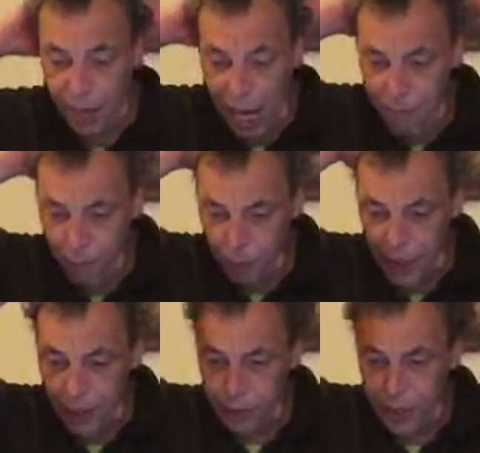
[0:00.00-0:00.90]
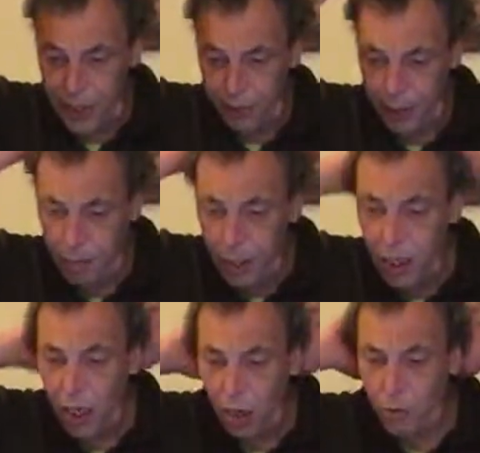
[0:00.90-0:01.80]
everybody agreed to it.
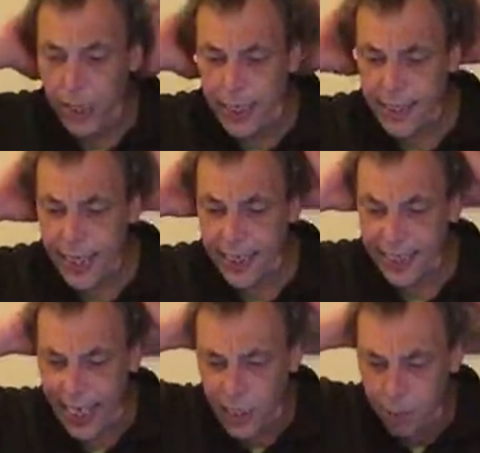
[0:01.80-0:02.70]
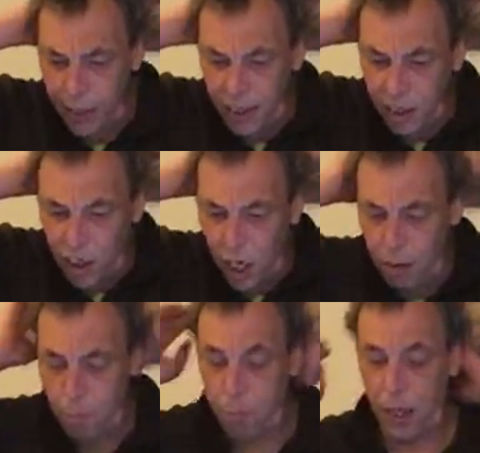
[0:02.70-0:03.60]
Oh, Liz says that's been
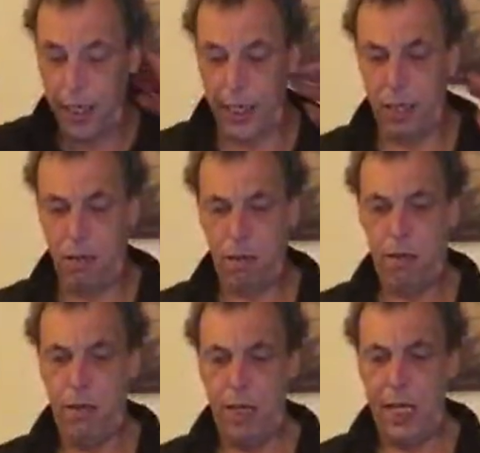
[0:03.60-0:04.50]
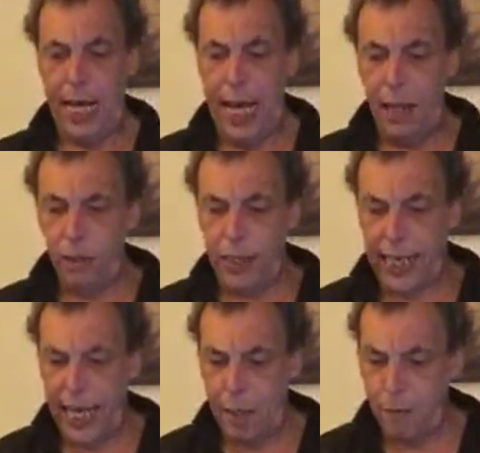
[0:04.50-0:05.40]
done by Elder
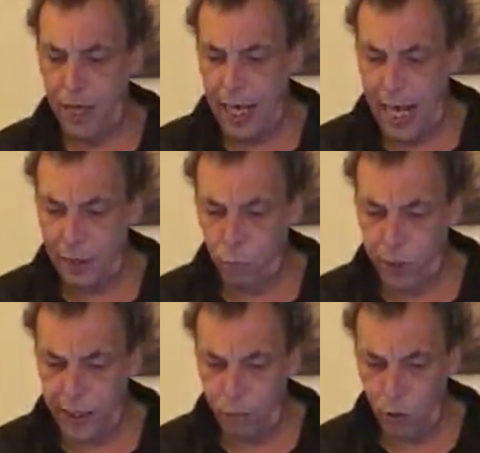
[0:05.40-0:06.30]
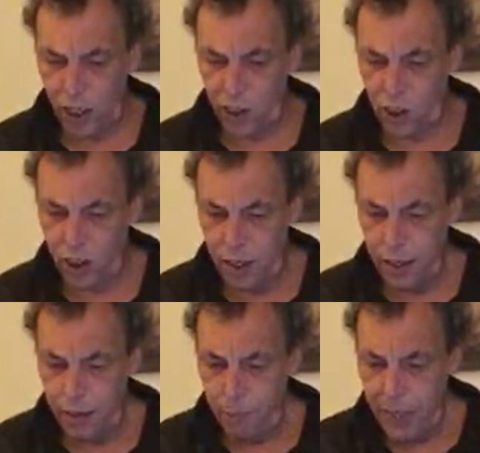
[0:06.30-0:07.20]
Gamer and Wigan Watch.
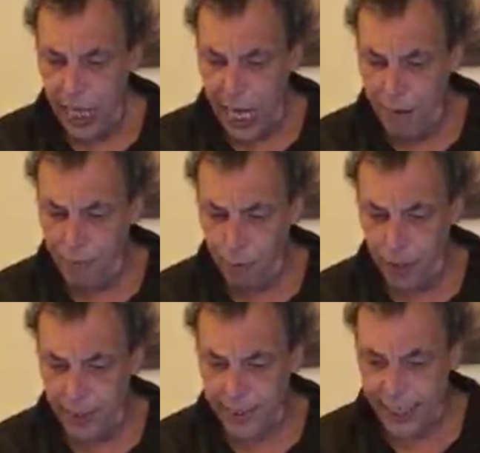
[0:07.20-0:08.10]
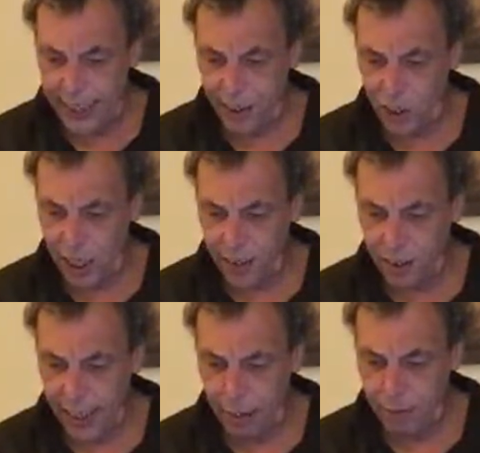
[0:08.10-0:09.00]
Everyone saying the
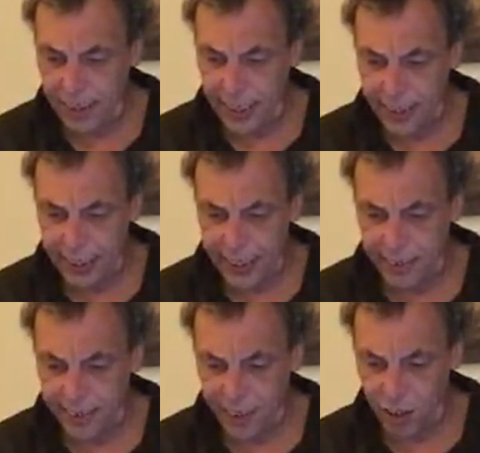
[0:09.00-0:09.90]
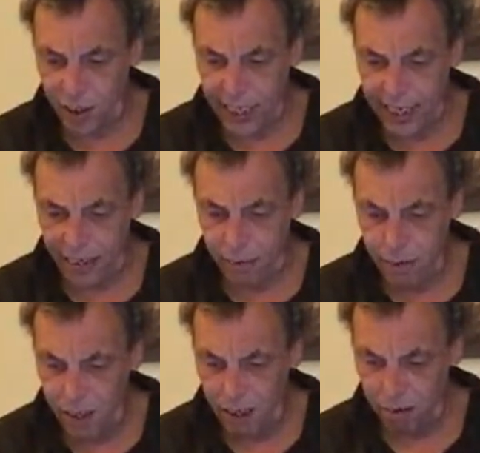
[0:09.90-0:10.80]
channel name singly and stitched together.
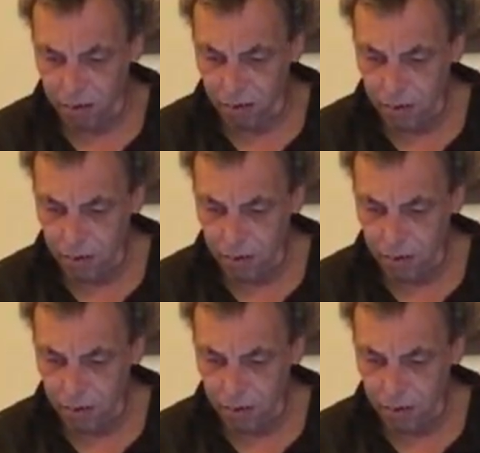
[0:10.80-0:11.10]
Oh.